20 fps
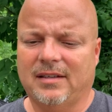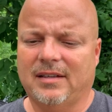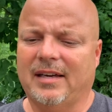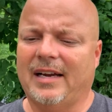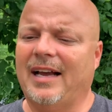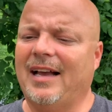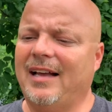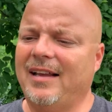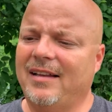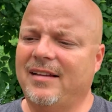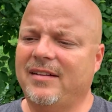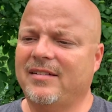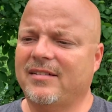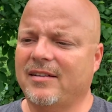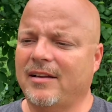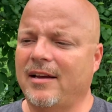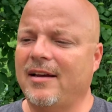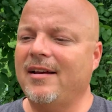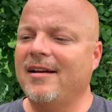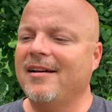has
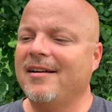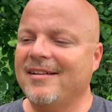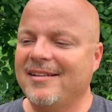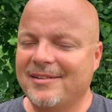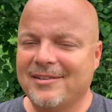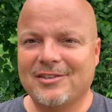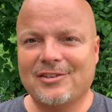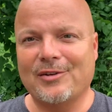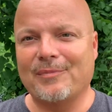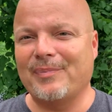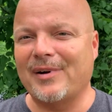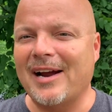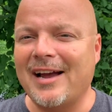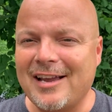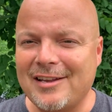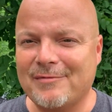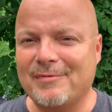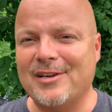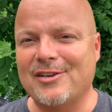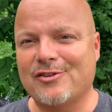
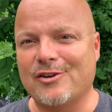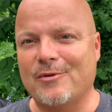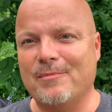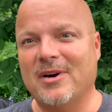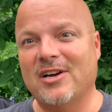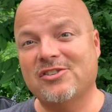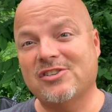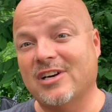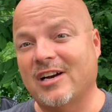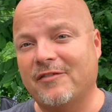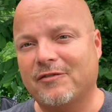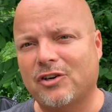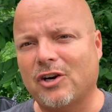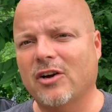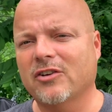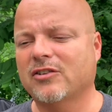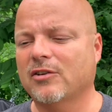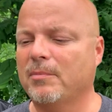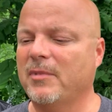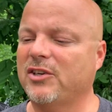surprised me so much, and I've
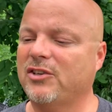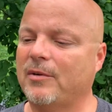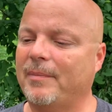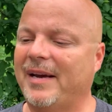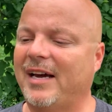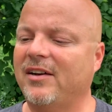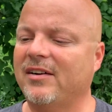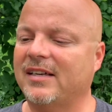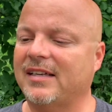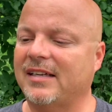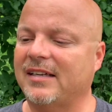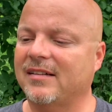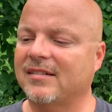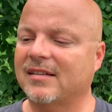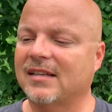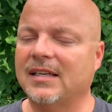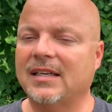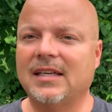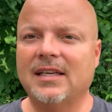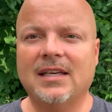talked so much about it, is
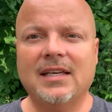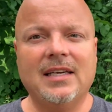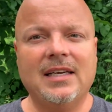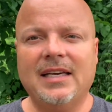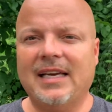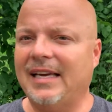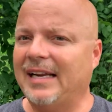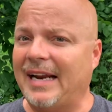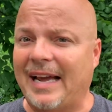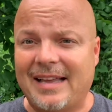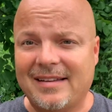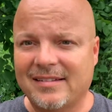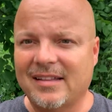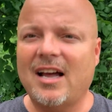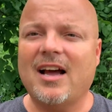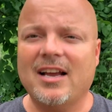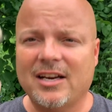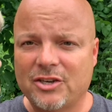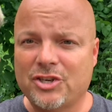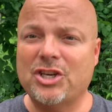it has
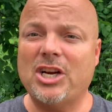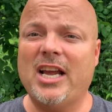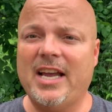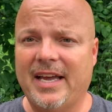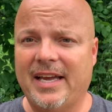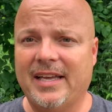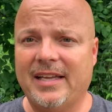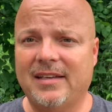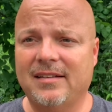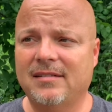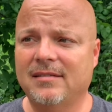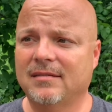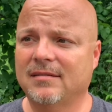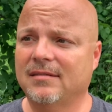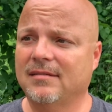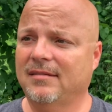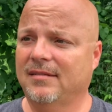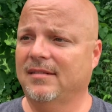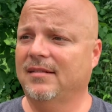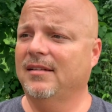not shed
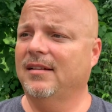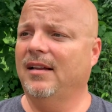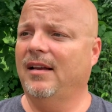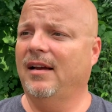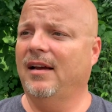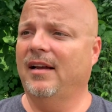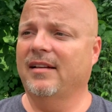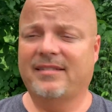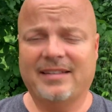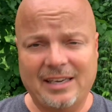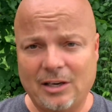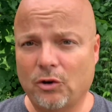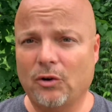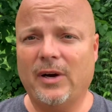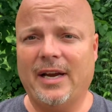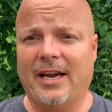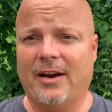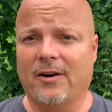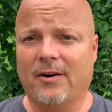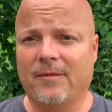a single
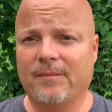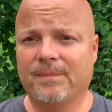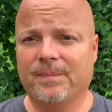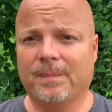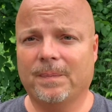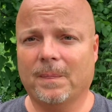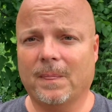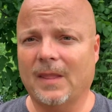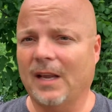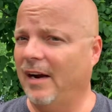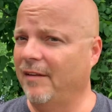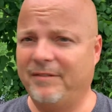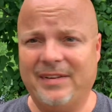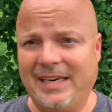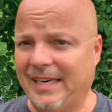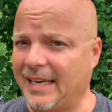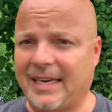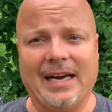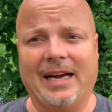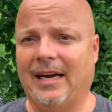hair of
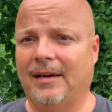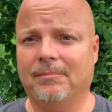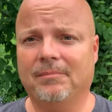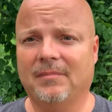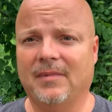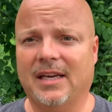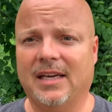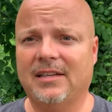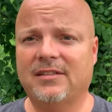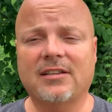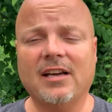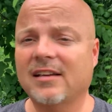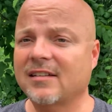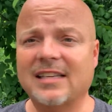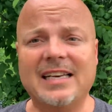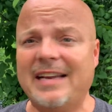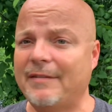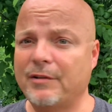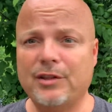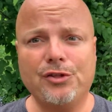any kind. It
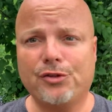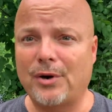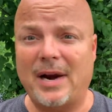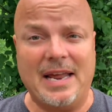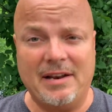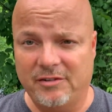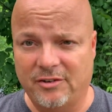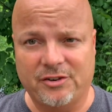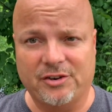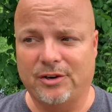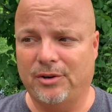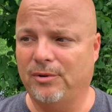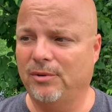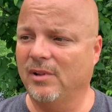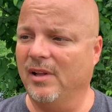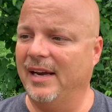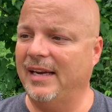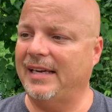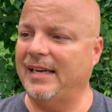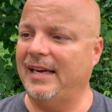doesn't even threaten to.
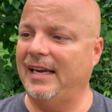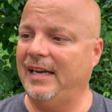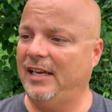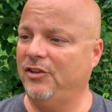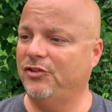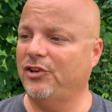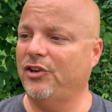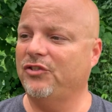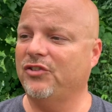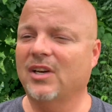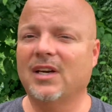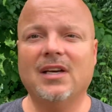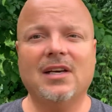Like, it just...